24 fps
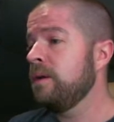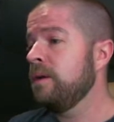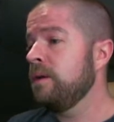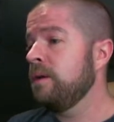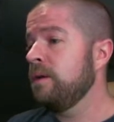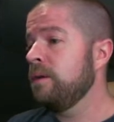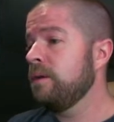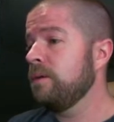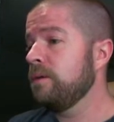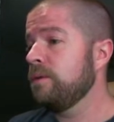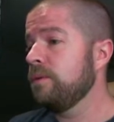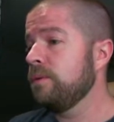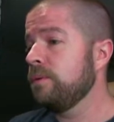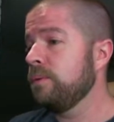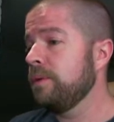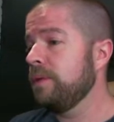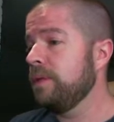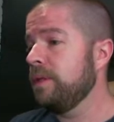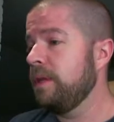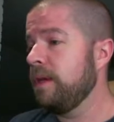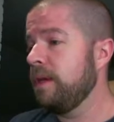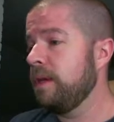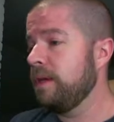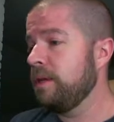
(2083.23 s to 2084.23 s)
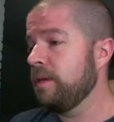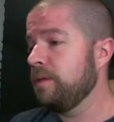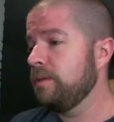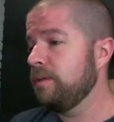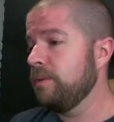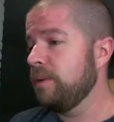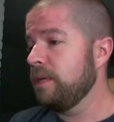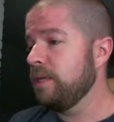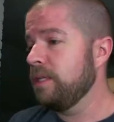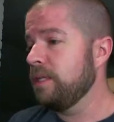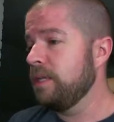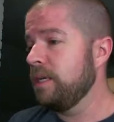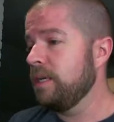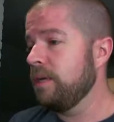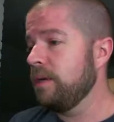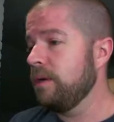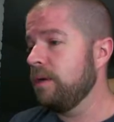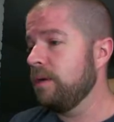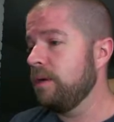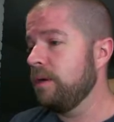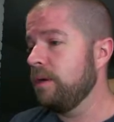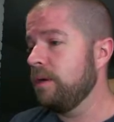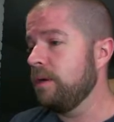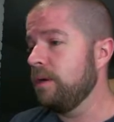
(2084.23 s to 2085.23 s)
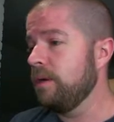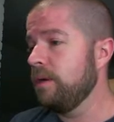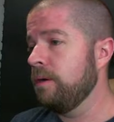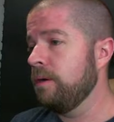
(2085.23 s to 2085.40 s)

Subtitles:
So what the heck do I take out here?